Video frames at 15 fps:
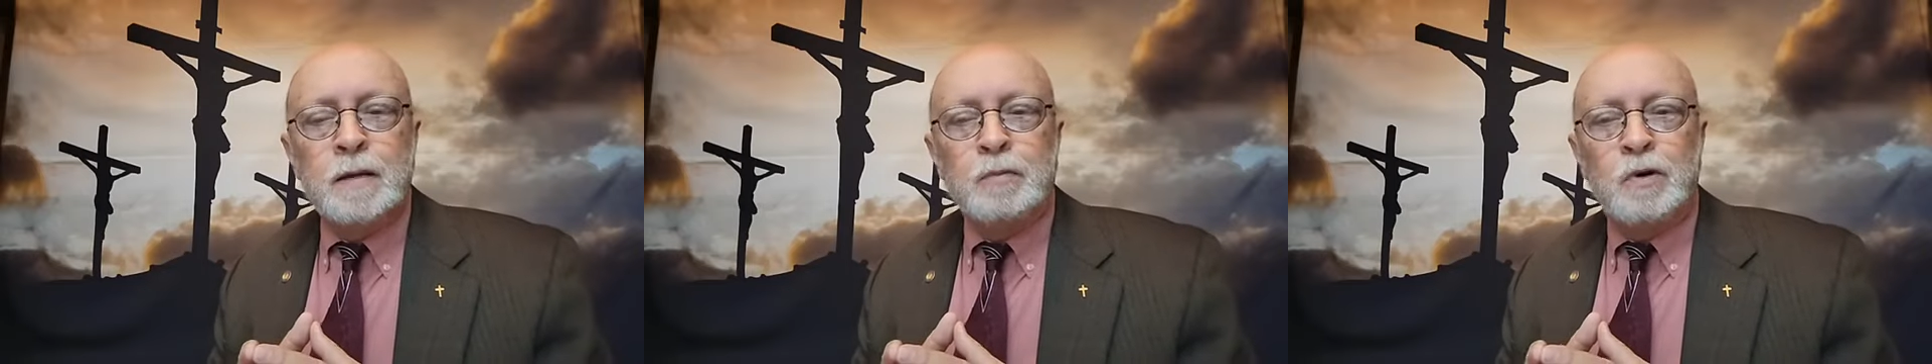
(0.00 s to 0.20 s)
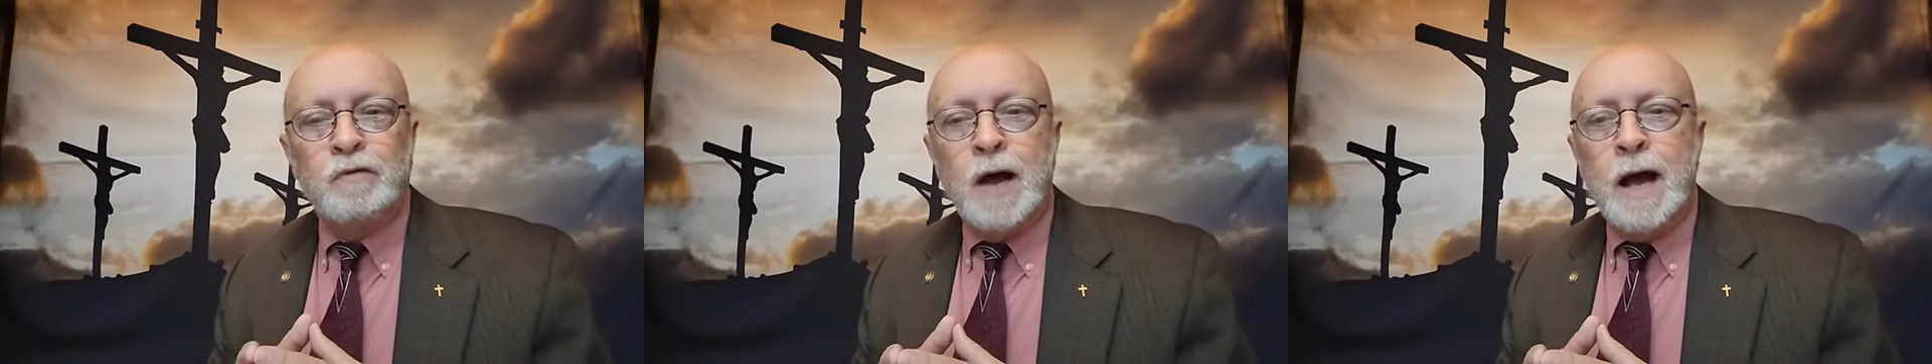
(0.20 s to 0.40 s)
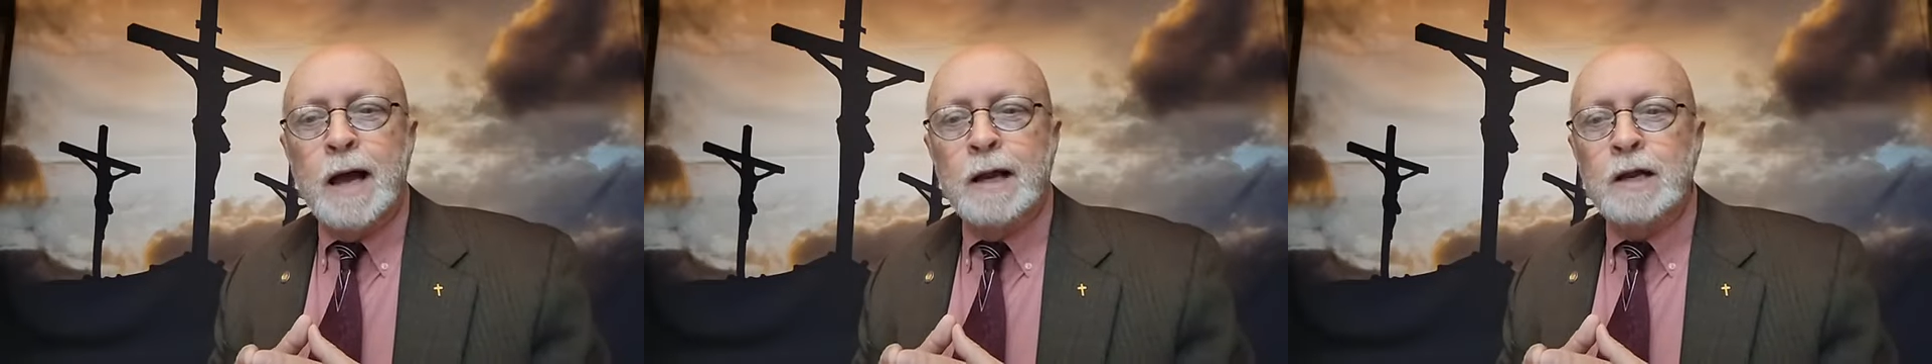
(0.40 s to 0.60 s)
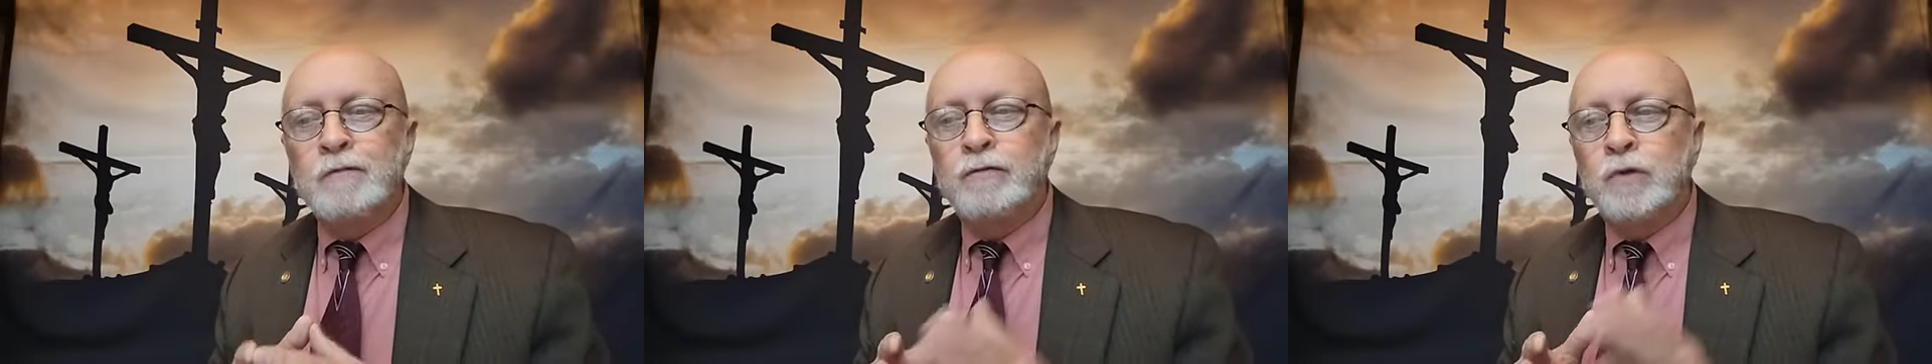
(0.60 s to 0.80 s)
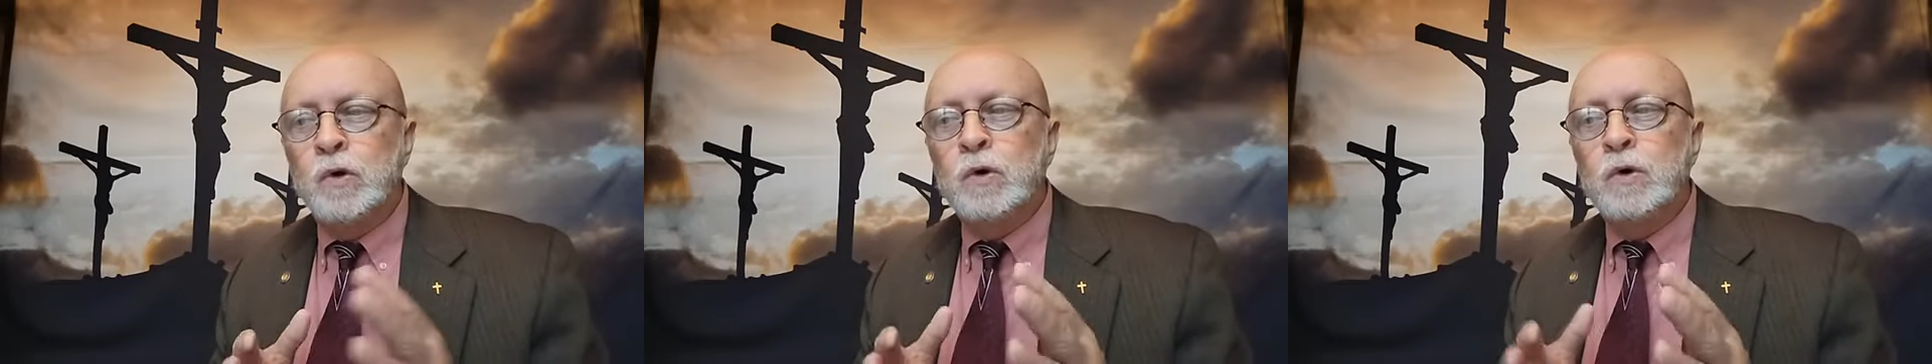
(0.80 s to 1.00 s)
providing
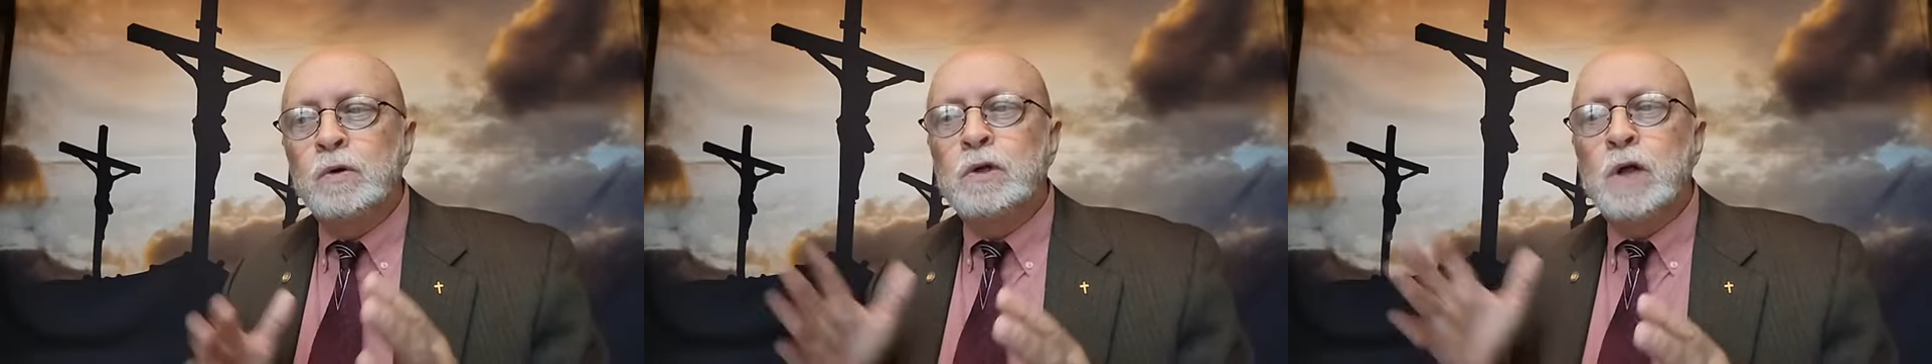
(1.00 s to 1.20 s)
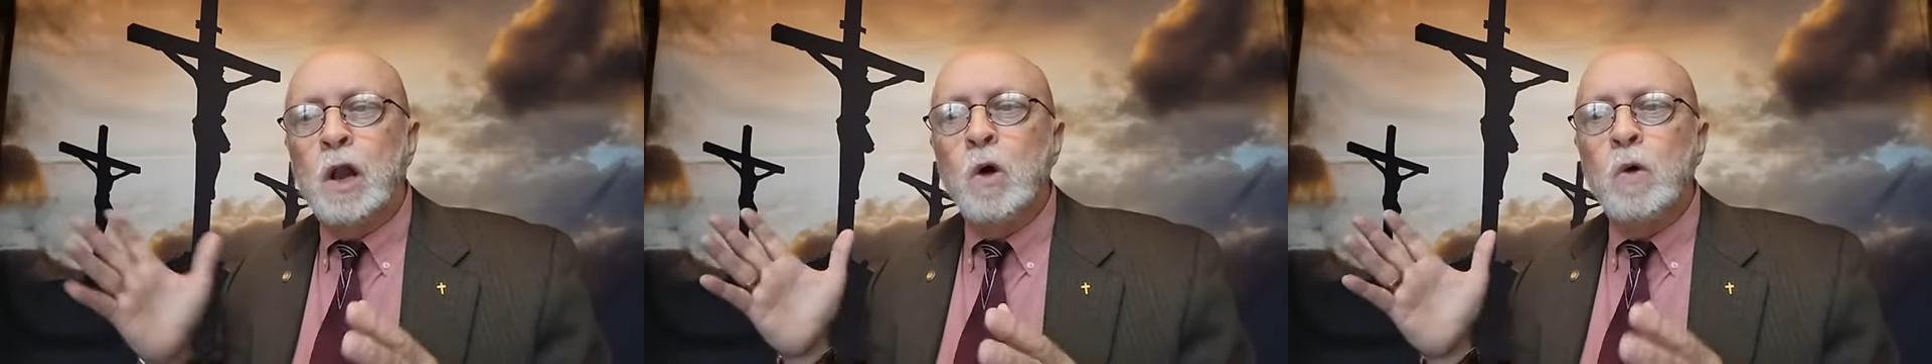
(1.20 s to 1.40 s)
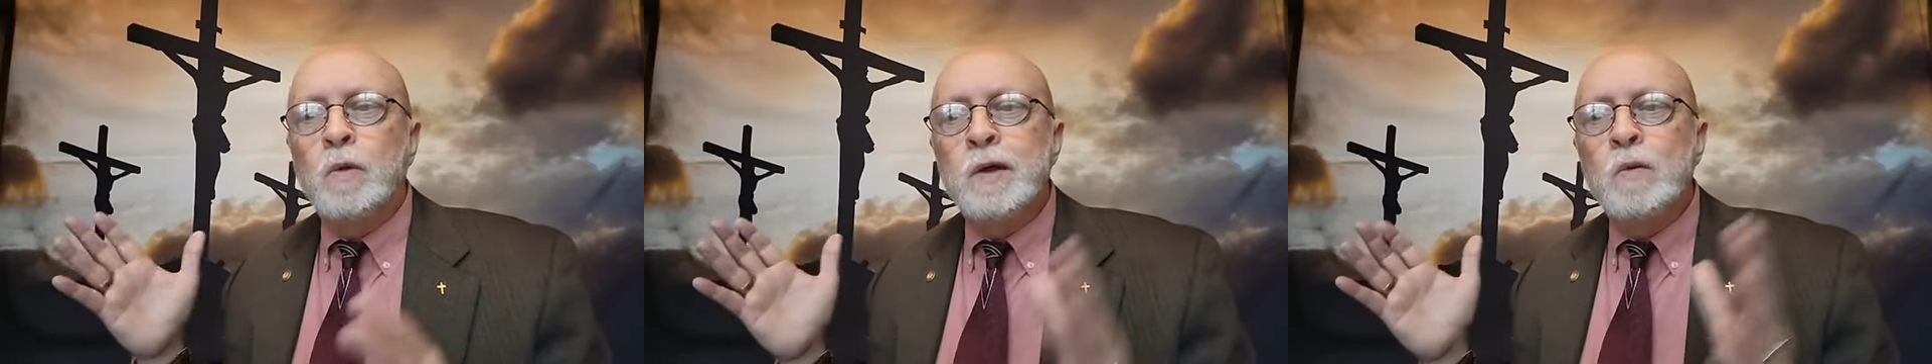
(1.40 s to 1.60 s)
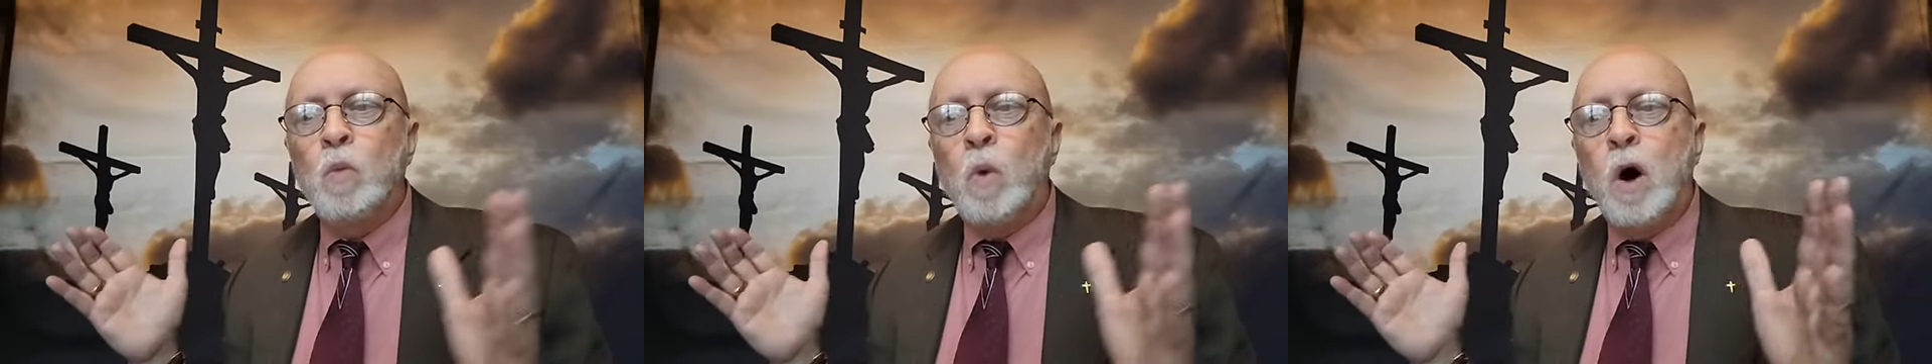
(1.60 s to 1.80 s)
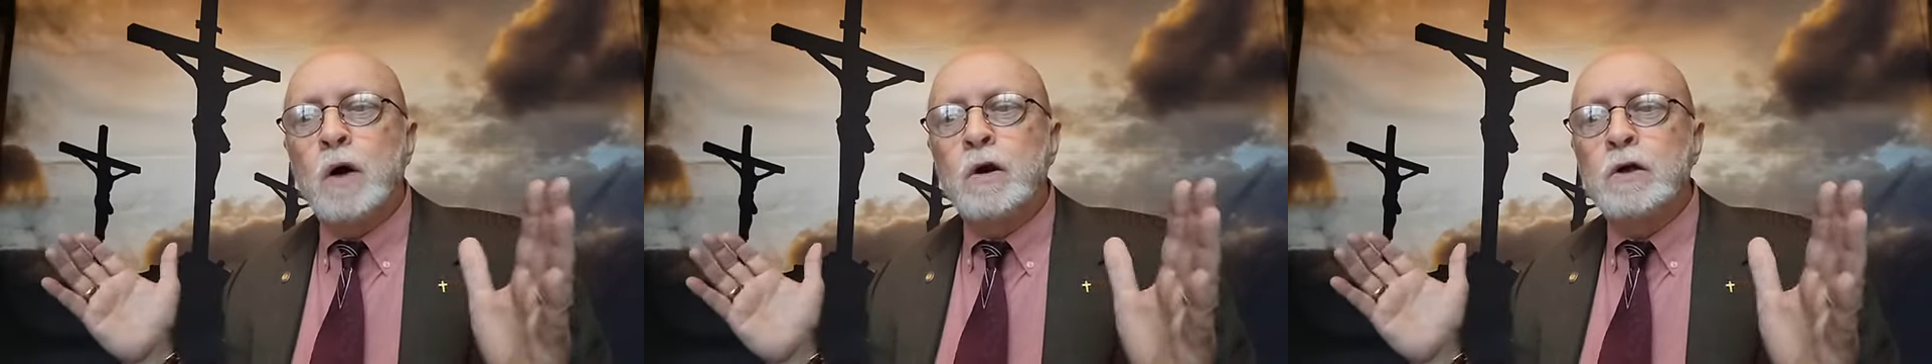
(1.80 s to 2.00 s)
food, clothing,
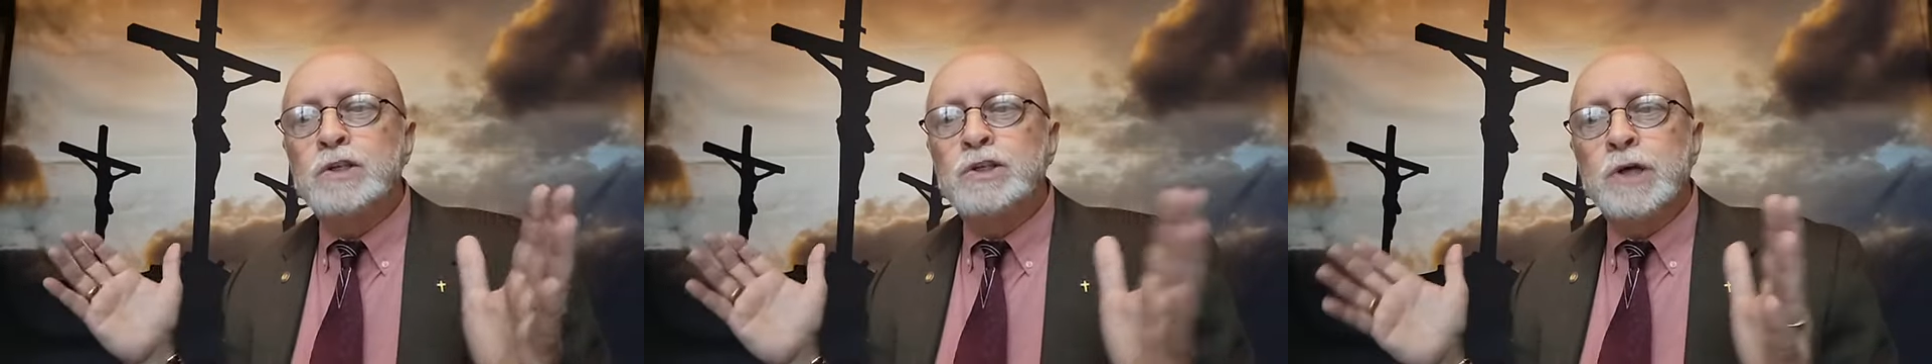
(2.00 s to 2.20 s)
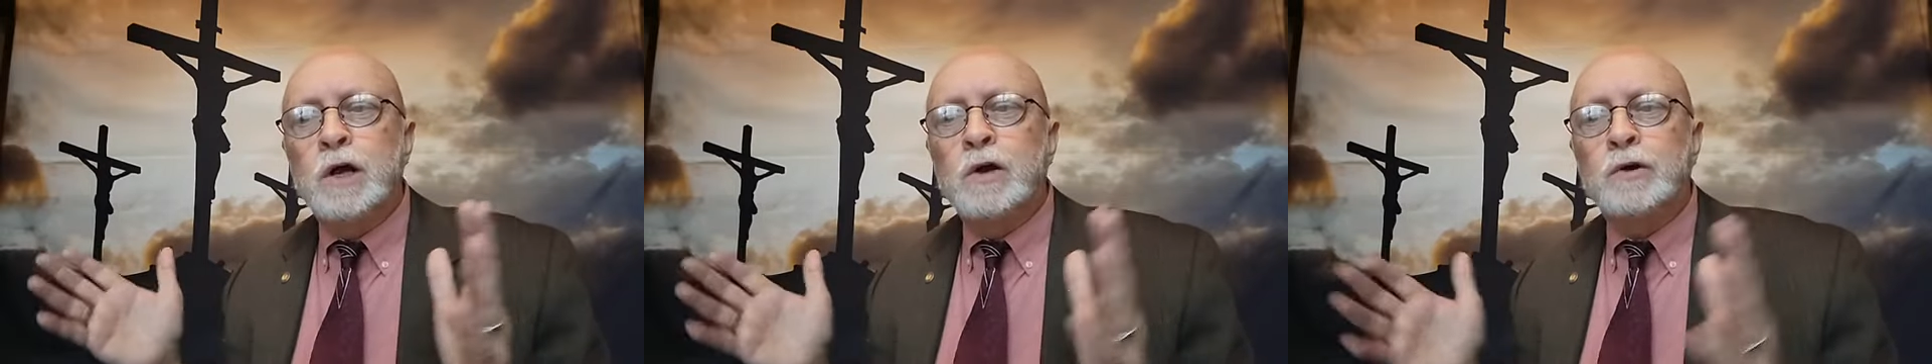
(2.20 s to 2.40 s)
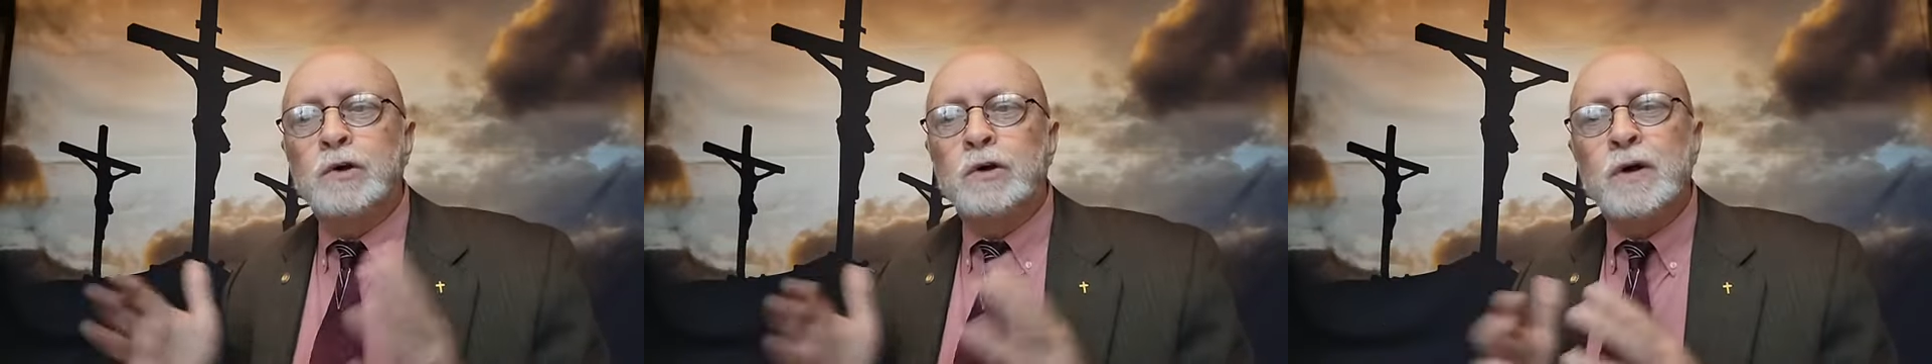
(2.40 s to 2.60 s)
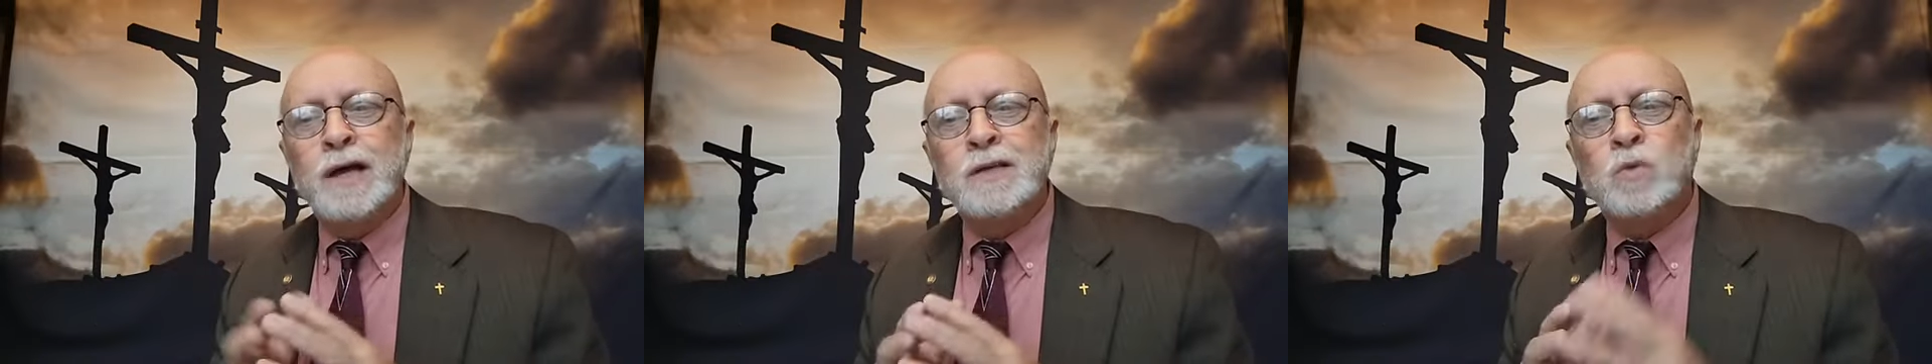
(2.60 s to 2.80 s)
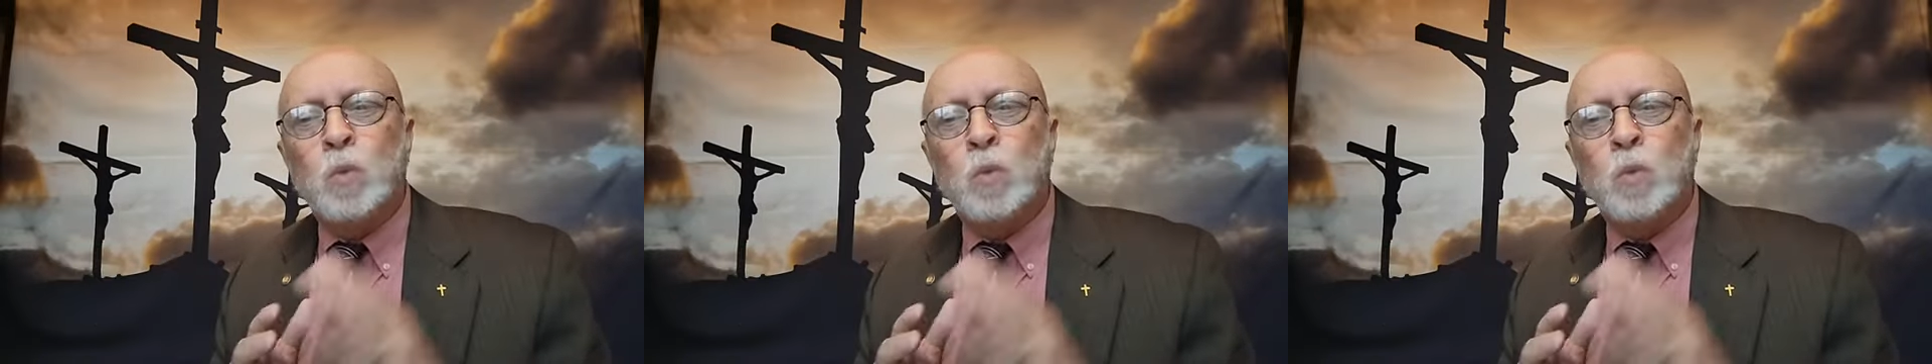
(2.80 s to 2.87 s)
water, shelter, as